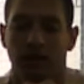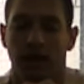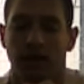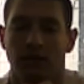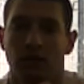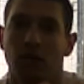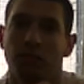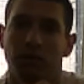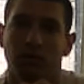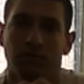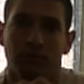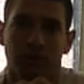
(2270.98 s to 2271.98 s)

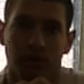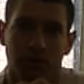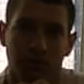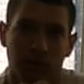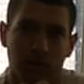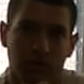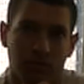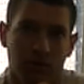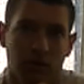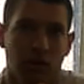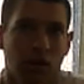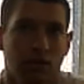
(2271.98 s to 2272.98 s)
economical for you, because
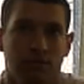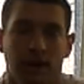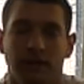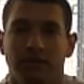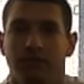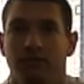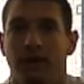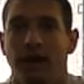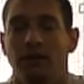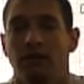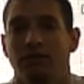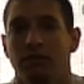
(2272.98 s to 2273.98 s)
there are a lot of
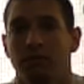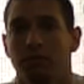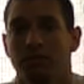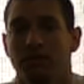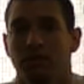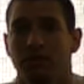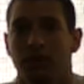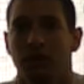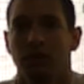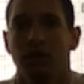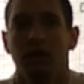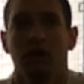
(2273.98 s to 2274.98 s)
fat loss supplements out
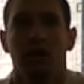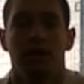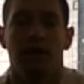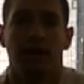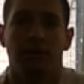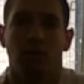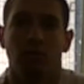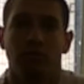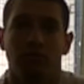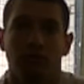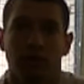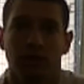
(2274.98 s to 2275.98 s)
there that don't
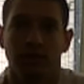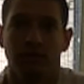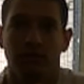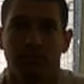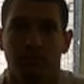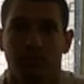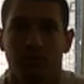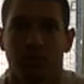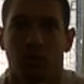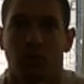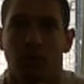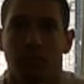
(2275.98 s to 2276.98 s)
really
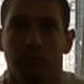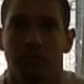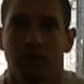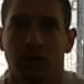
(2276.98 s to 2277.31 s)
own up to